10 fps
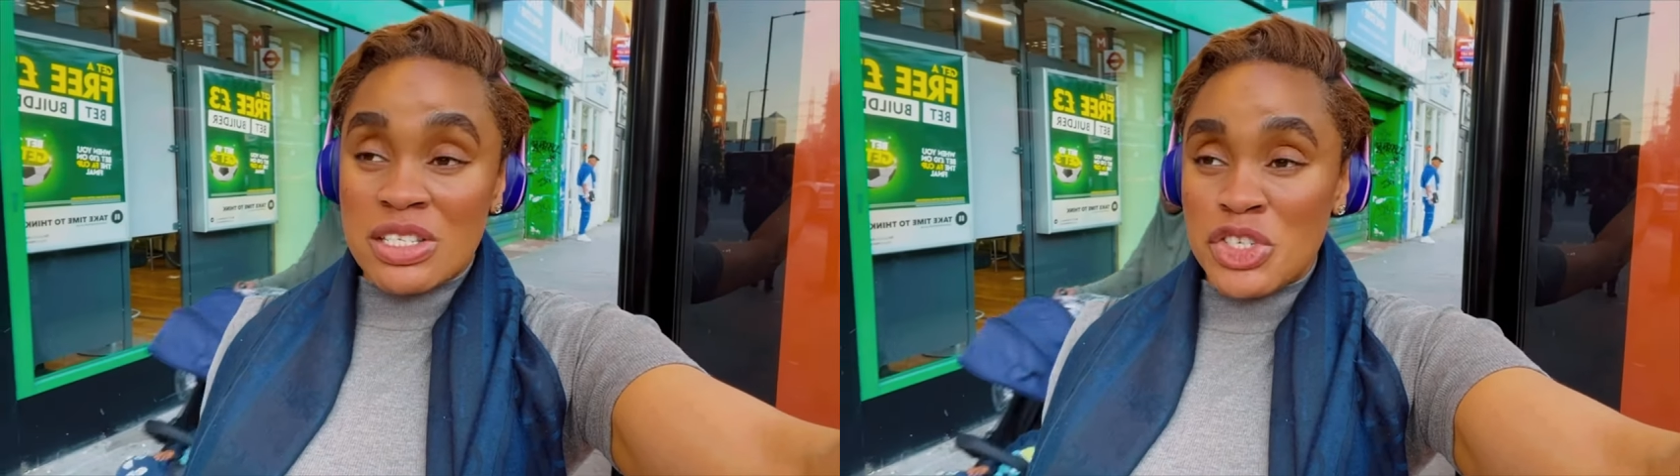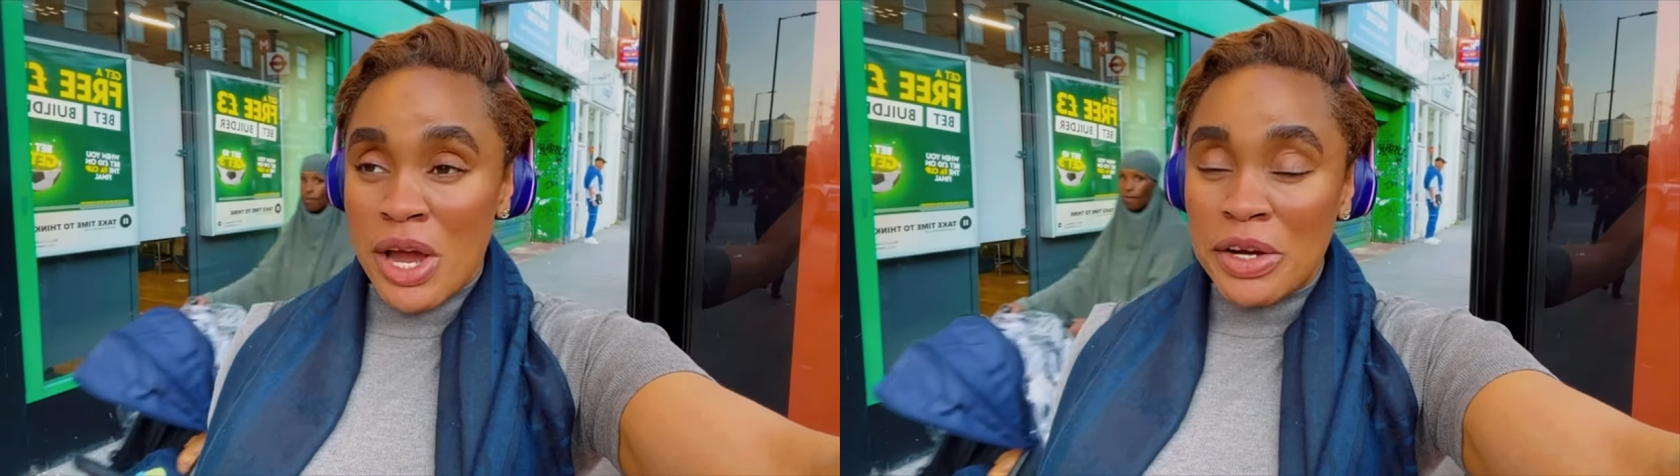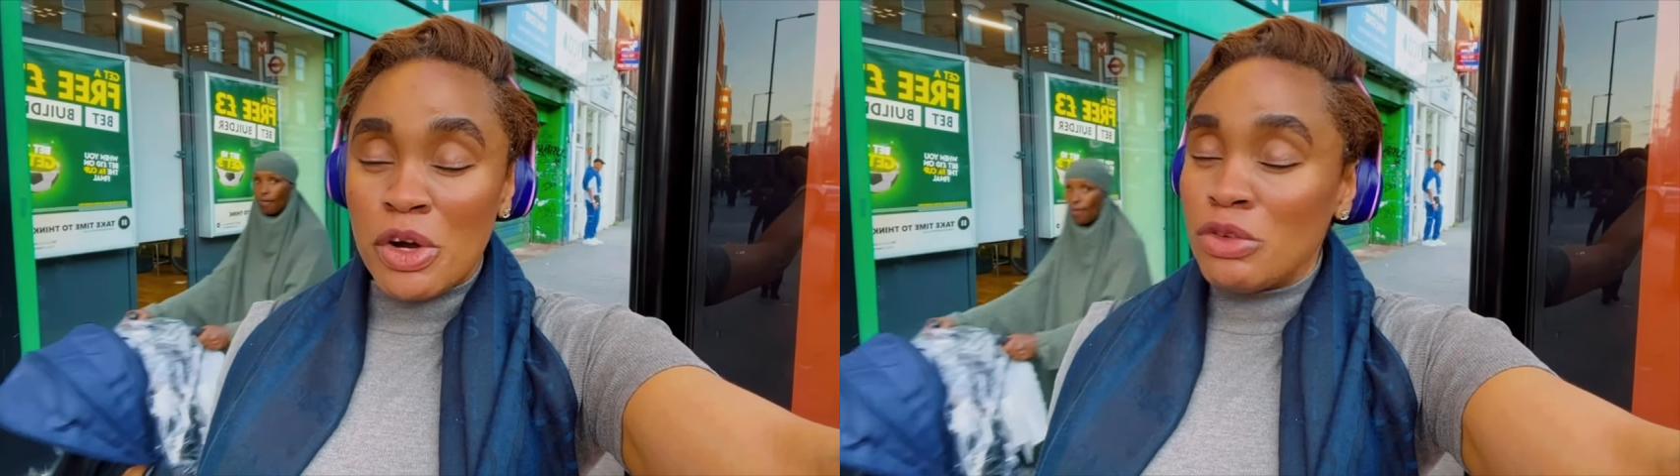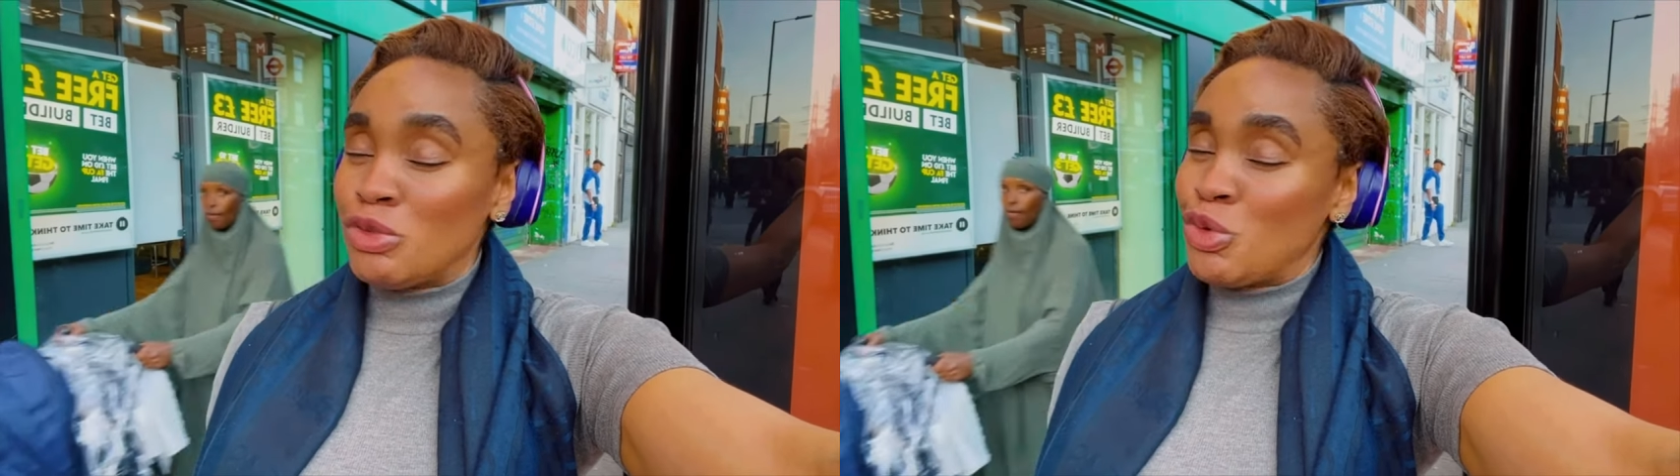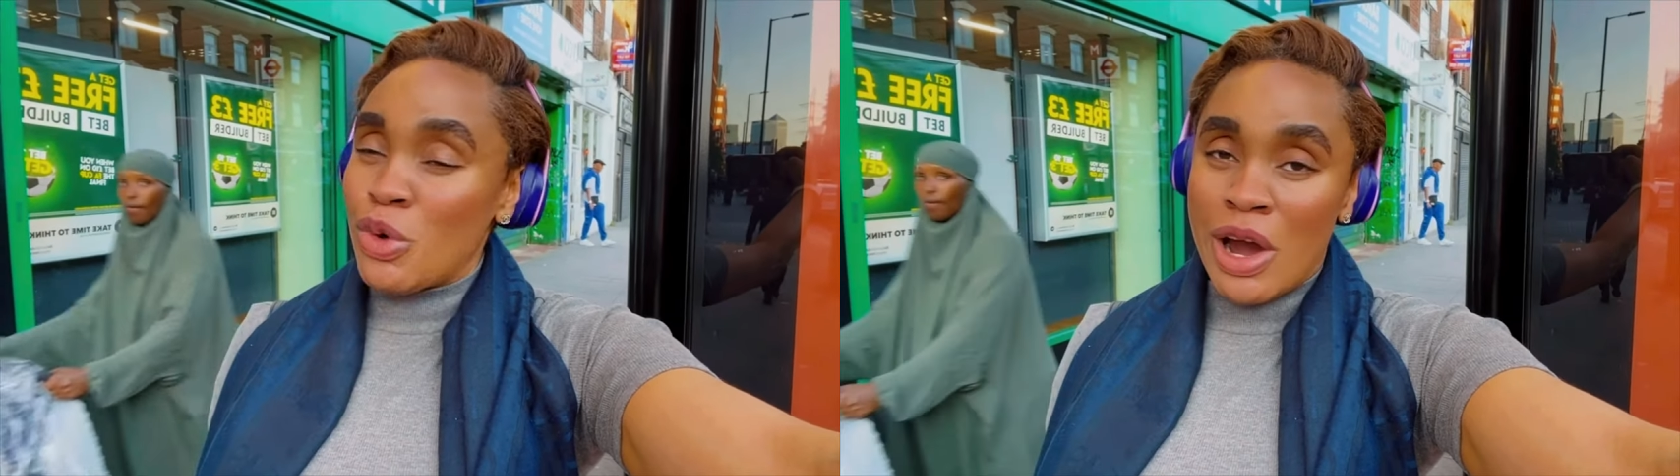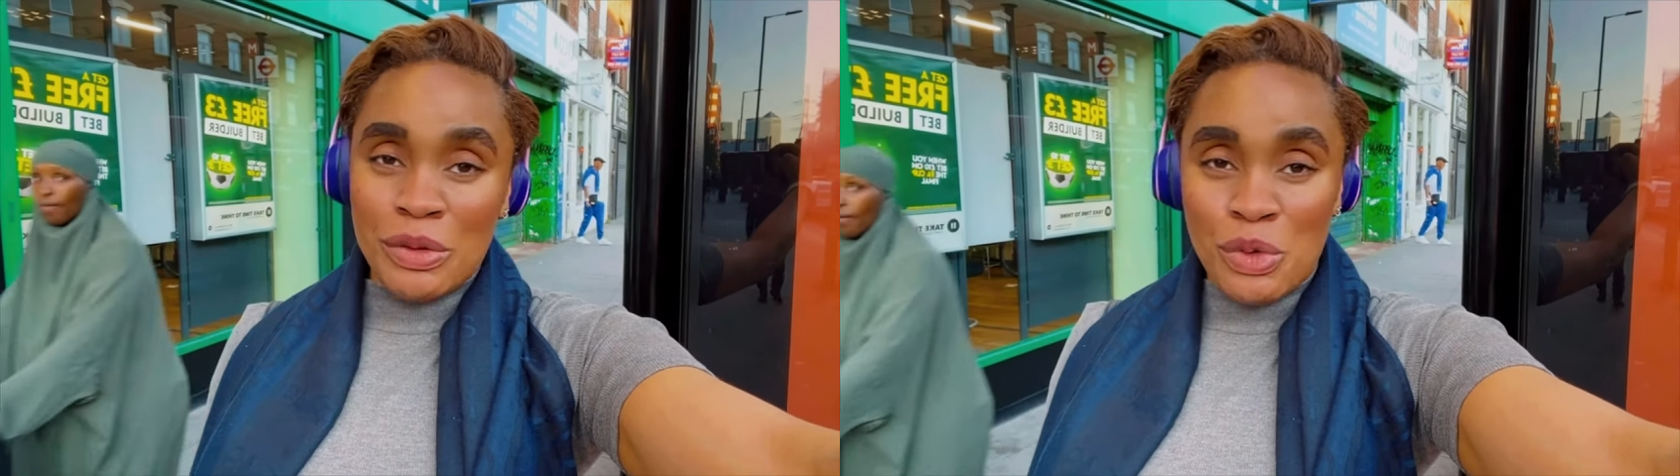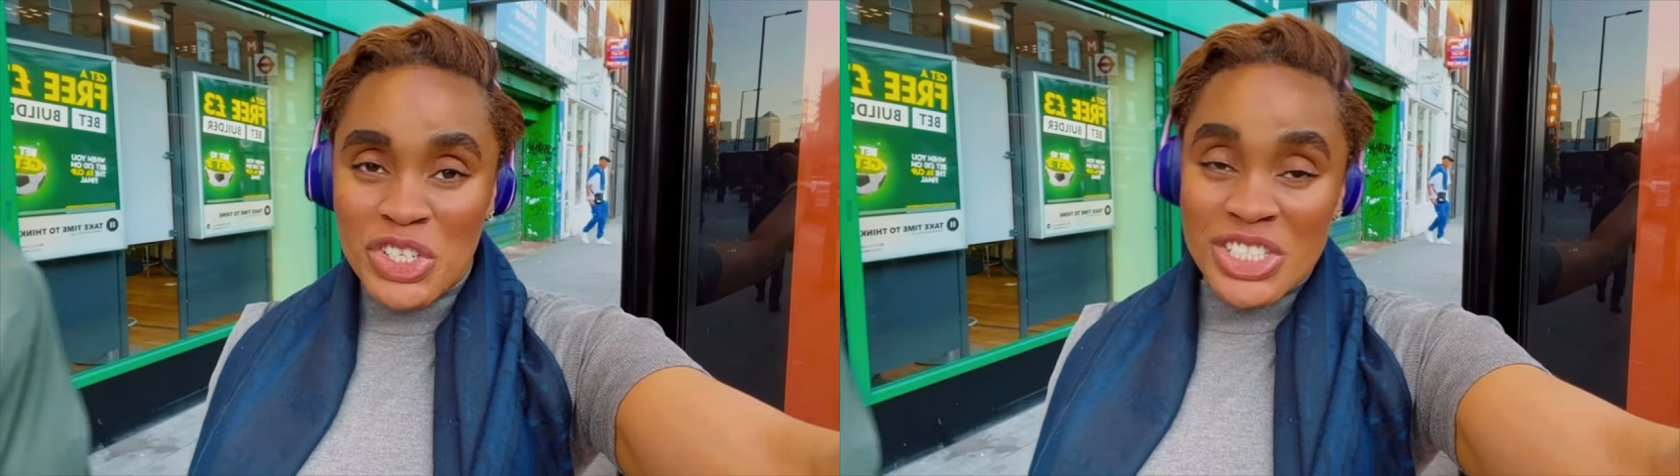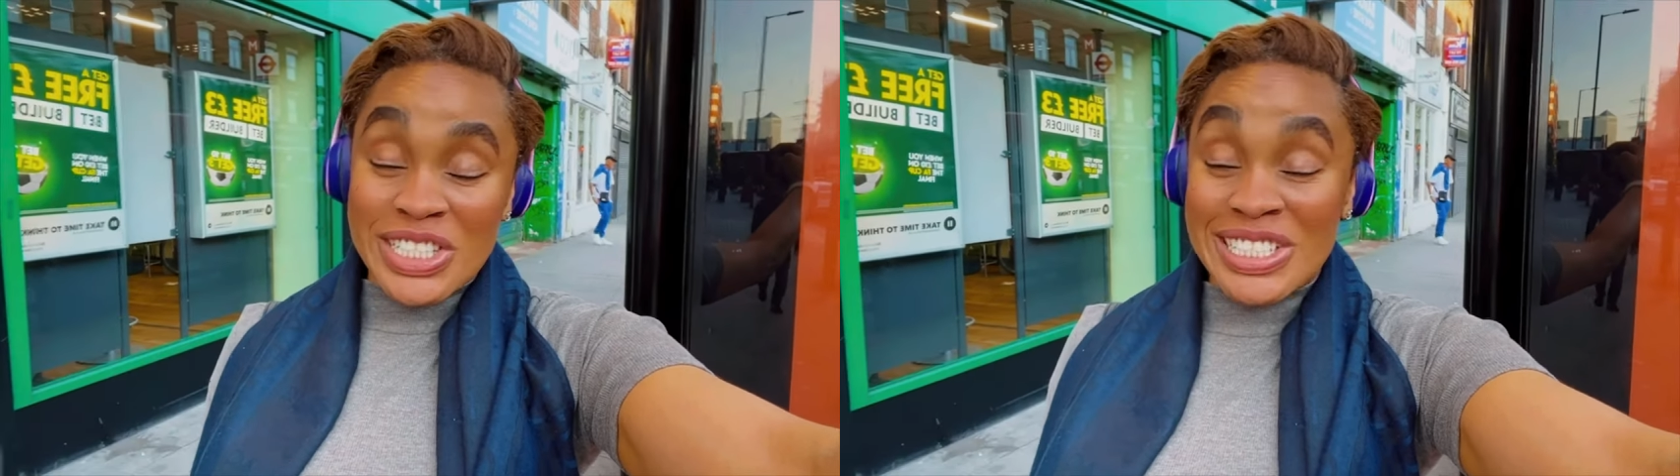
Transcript: channel, go and watch it.